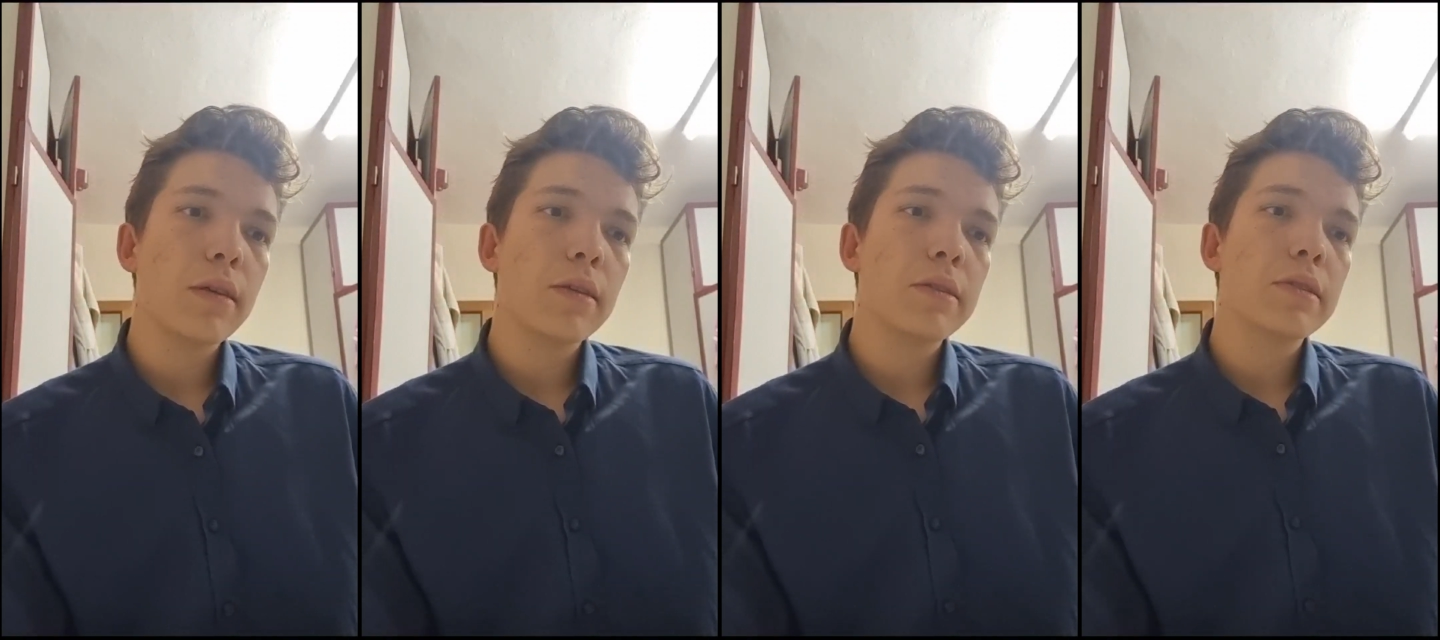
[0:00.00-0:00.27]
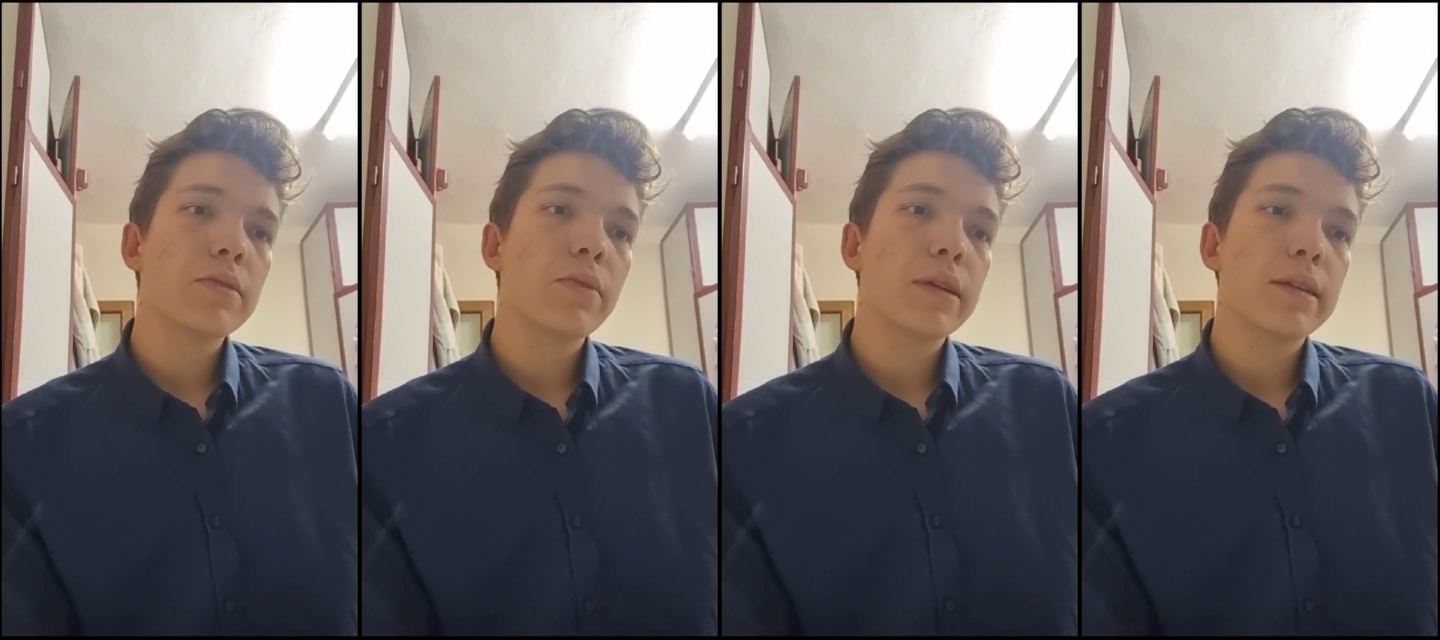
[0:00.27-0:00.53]

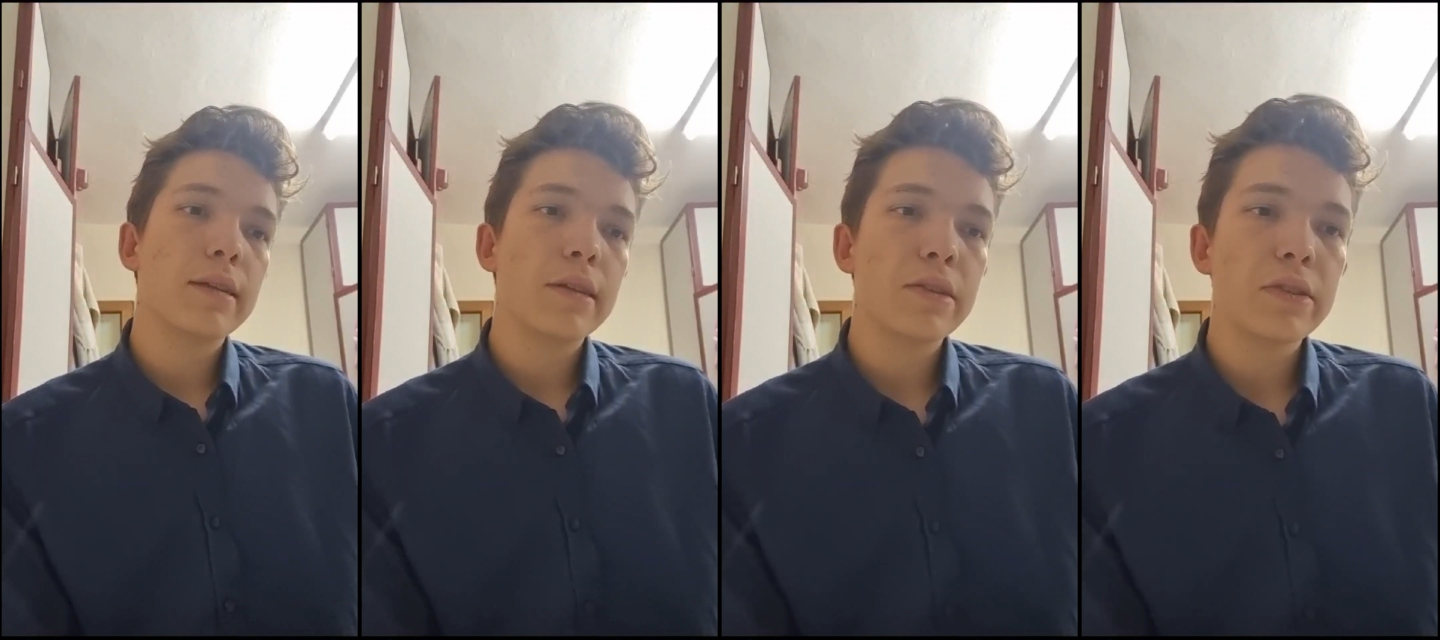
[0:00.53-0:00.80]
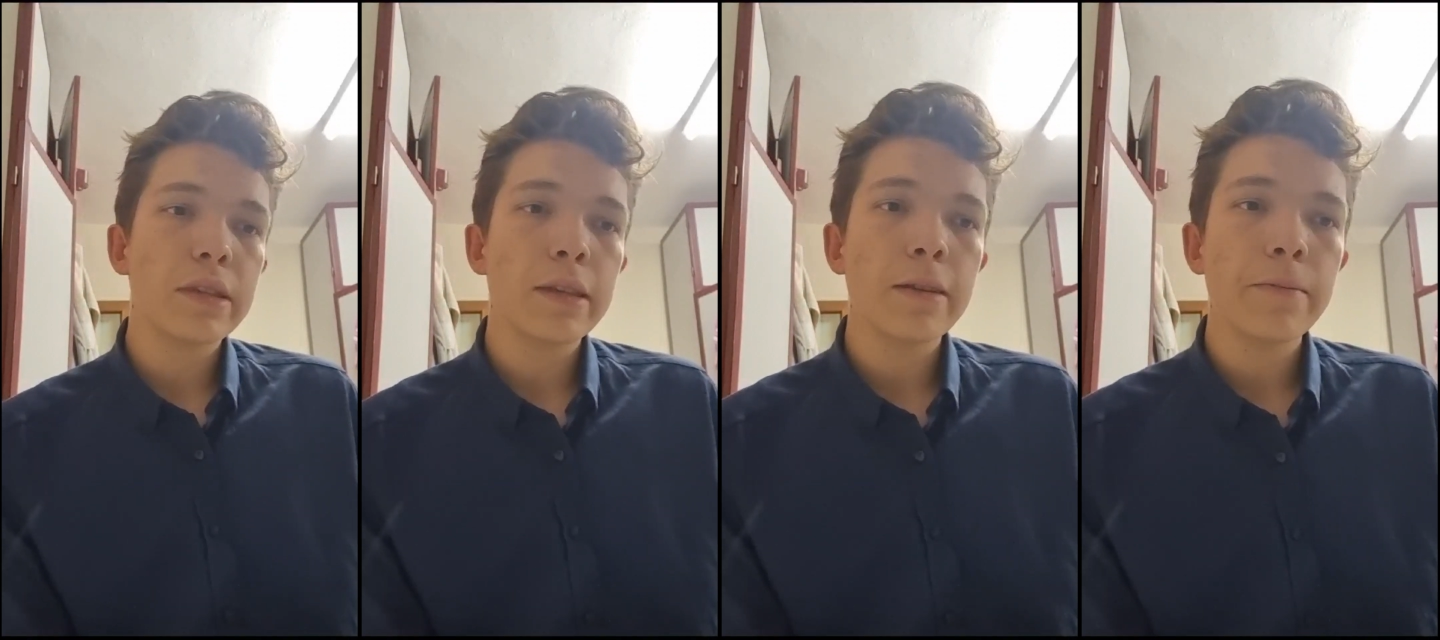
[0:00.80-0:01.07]
it is very
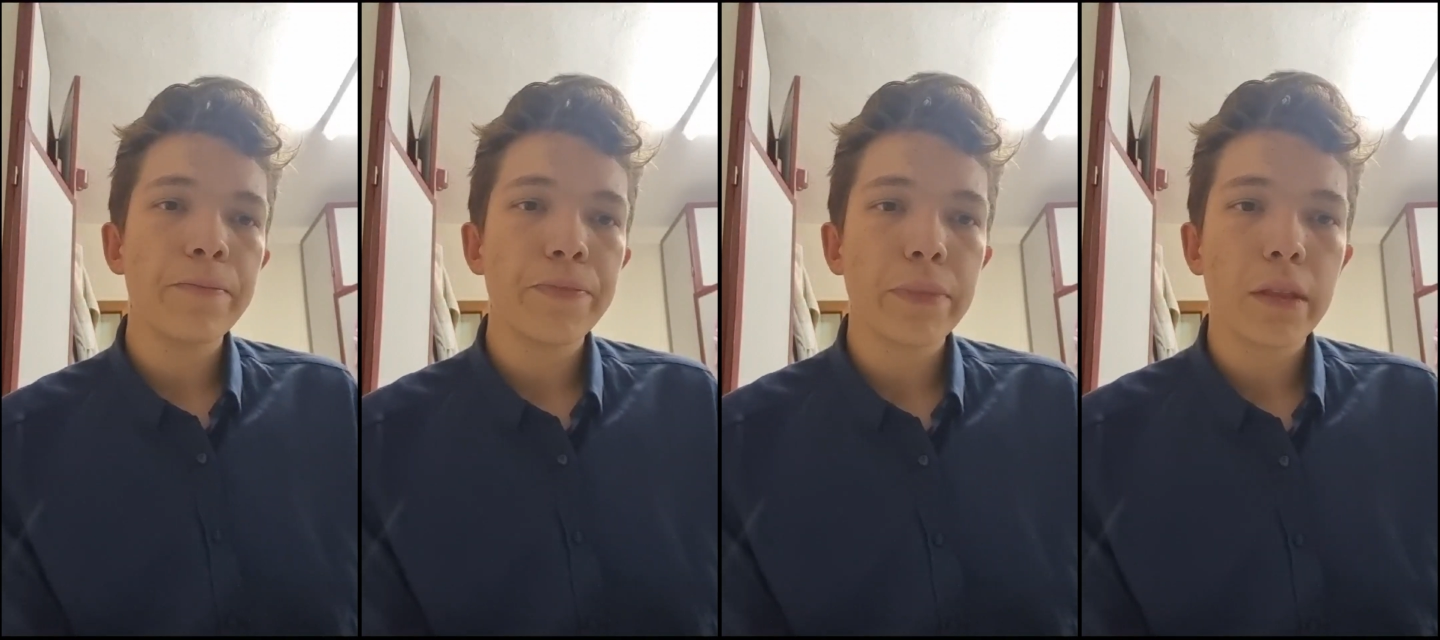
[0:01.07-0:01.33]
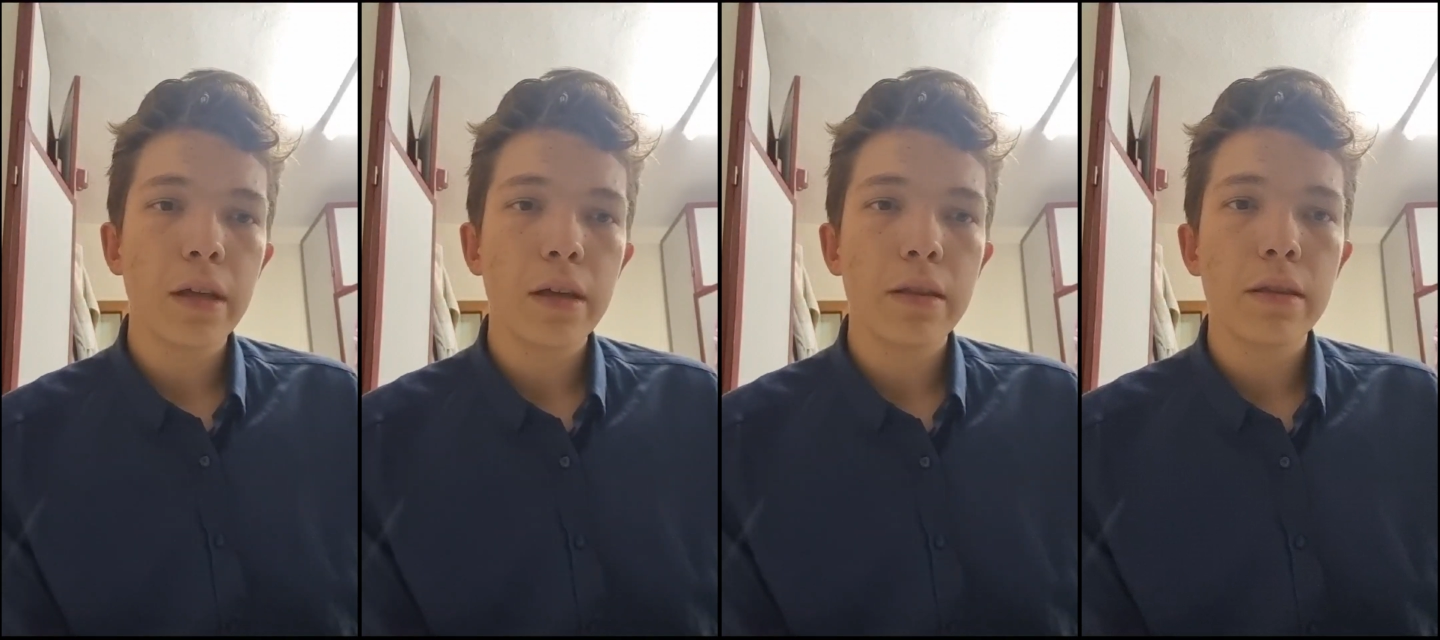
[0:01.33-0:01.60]
easy
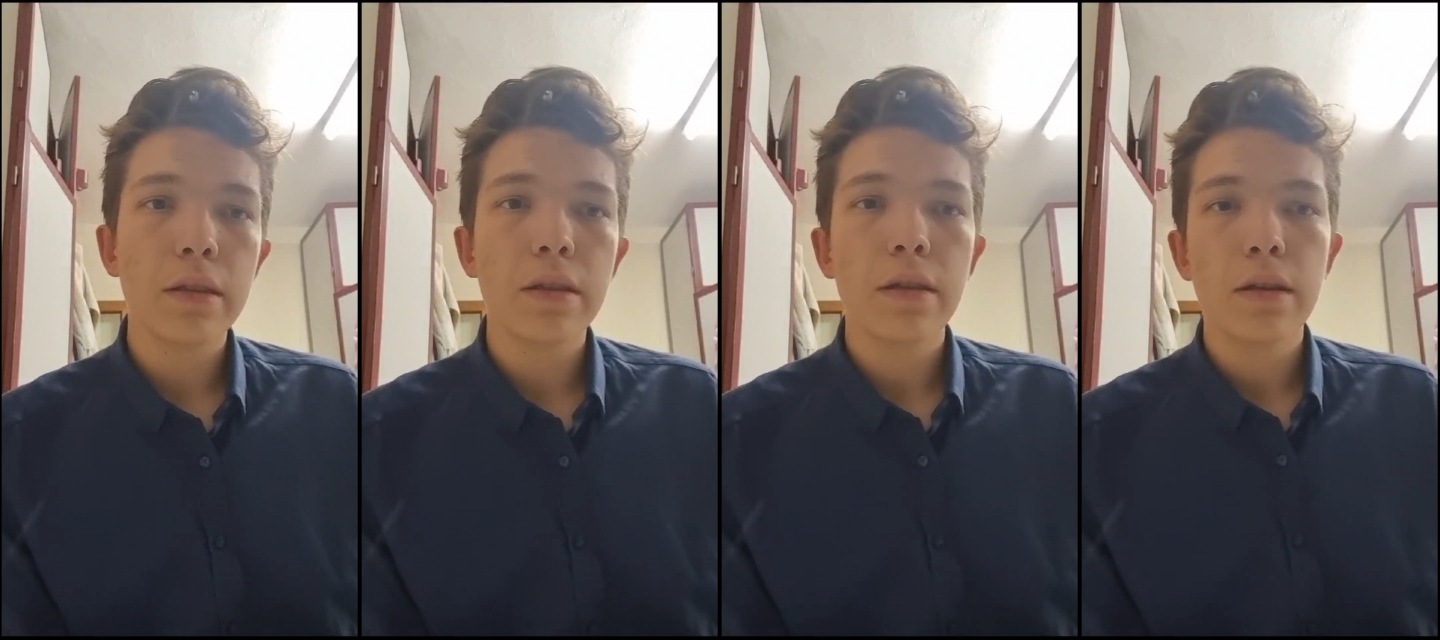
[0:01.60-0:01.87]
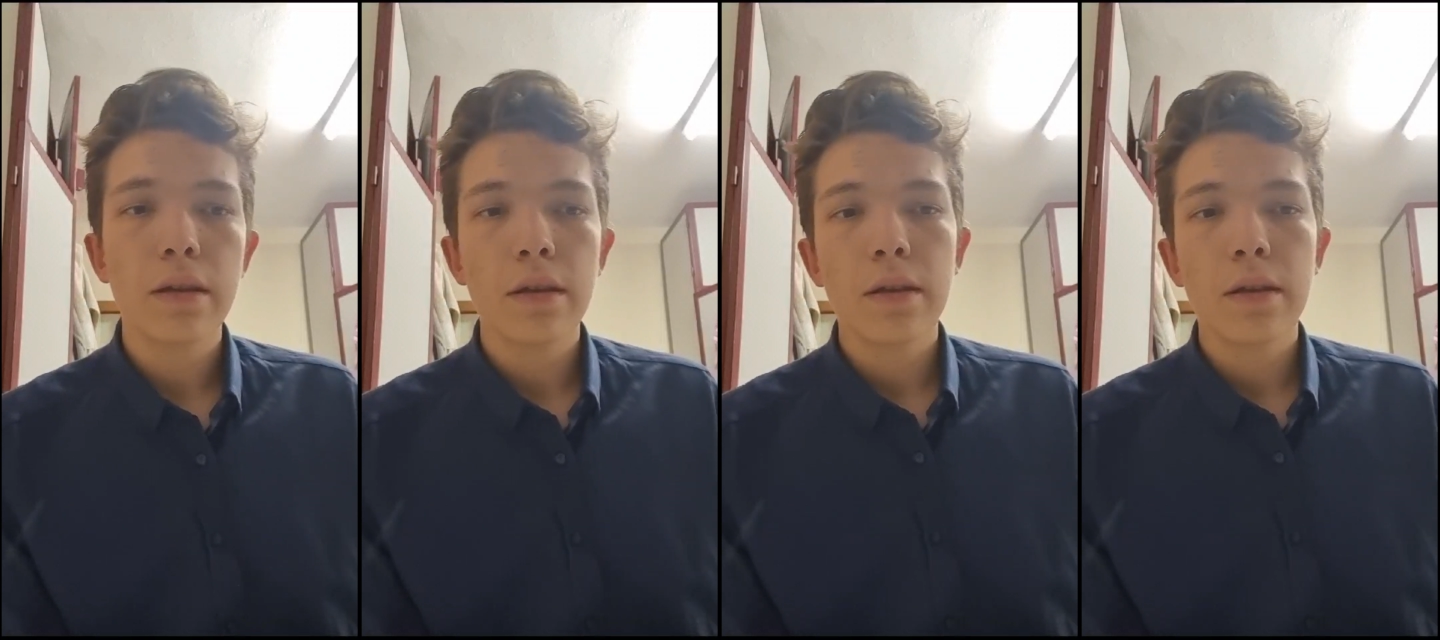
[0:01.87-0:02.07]
and uh,